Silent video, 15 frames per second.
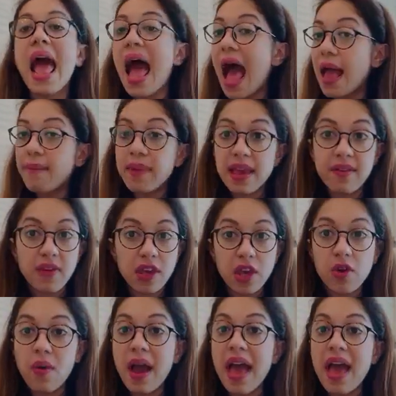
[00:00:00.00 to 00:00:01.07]
I'm giving
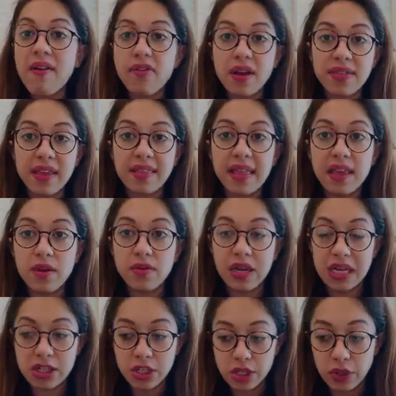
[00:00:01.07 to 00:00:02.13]
you everything that you
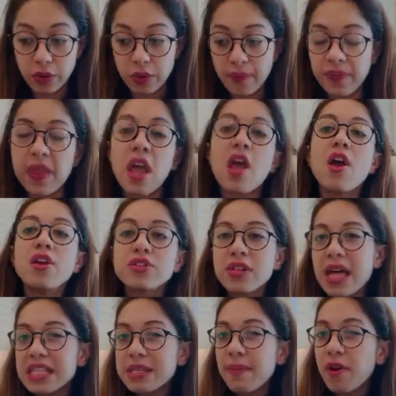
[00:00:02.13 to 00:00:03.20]
need to do. So
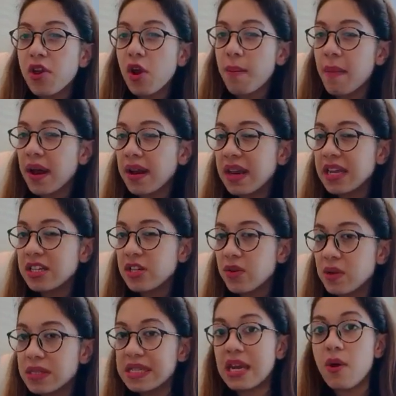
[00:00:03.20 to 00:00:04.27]
that's about your Monday,
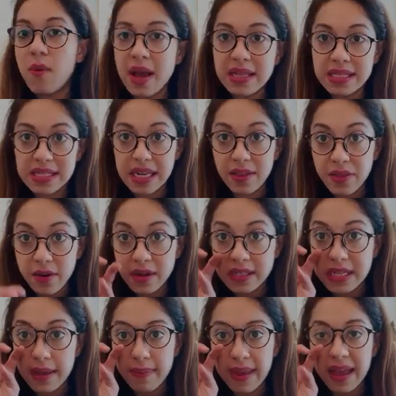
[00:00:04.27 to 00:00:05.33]
Tuesday, Wednesday,
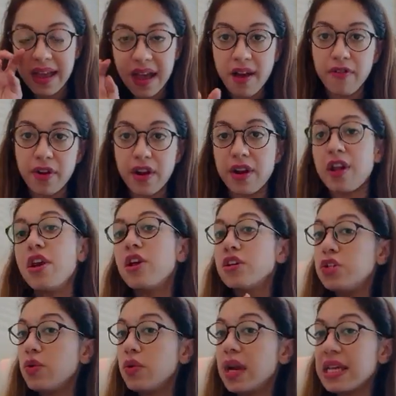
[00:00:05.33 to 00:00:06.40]
Thursday being covered.
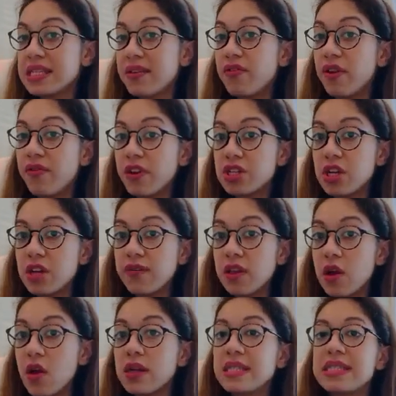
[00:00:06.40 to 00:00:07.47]
2 days of revision of the
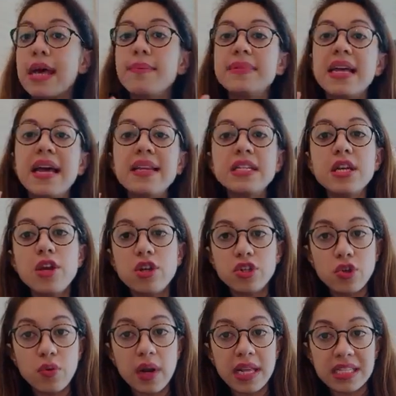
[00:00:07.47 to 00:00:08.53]
concept and
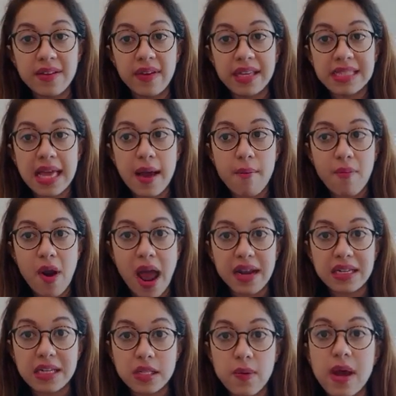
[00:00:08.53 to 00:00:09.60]
2 days of exam
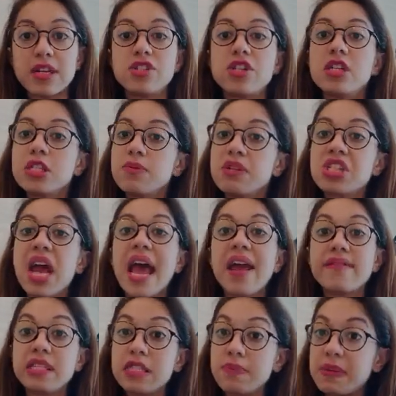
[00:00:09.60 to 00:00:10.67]
practice questions, which I
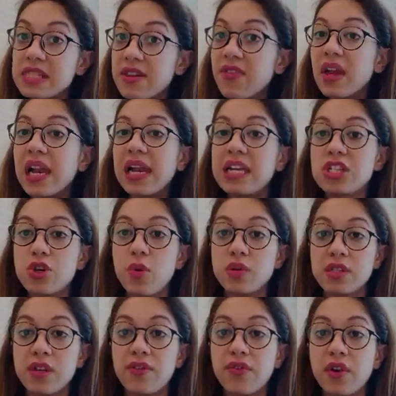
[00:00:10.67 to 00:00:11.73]
have specifically
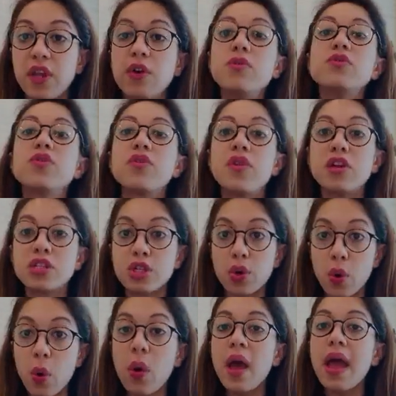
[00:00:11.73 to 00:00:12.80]
chosen for you so there's
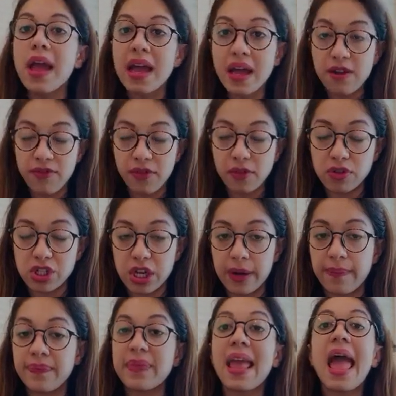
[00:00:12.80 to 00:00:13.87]
no confusion.
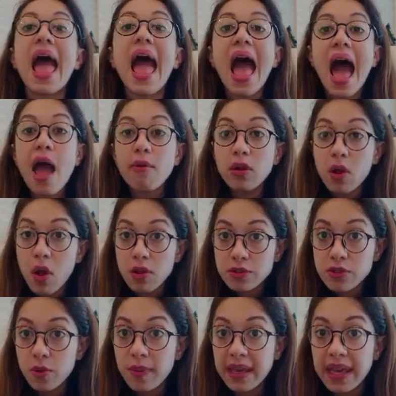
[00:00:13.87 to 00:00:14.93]
I will
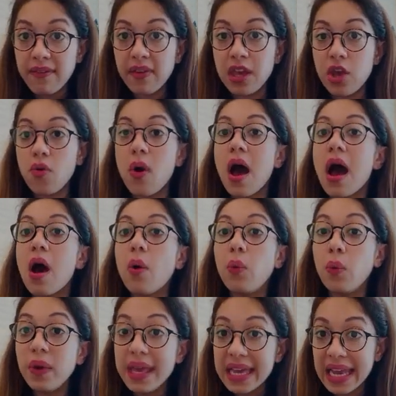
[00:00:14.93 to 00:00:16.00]
also be giving you a
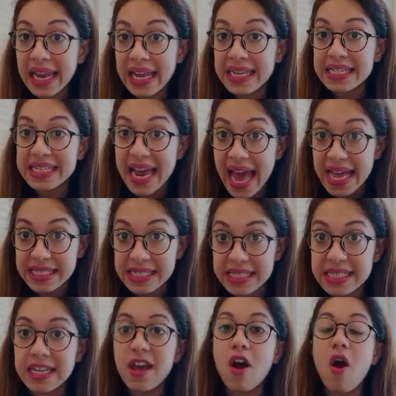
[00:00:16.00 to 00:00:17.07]
weekly
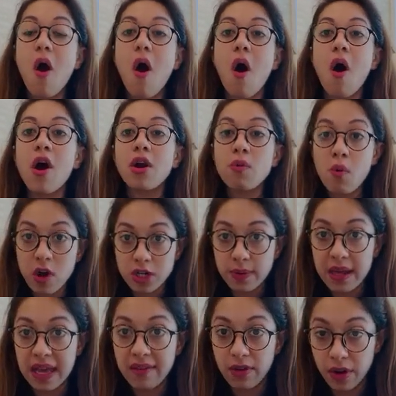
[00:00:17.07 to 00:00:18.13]
test on what
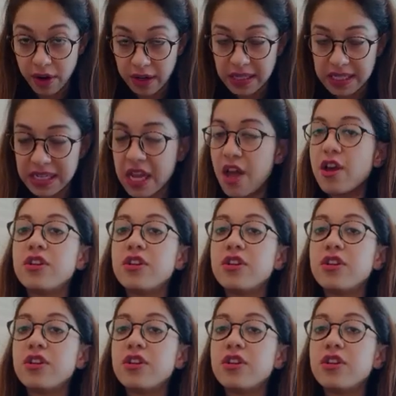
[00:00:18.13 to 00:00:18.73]
we have learned.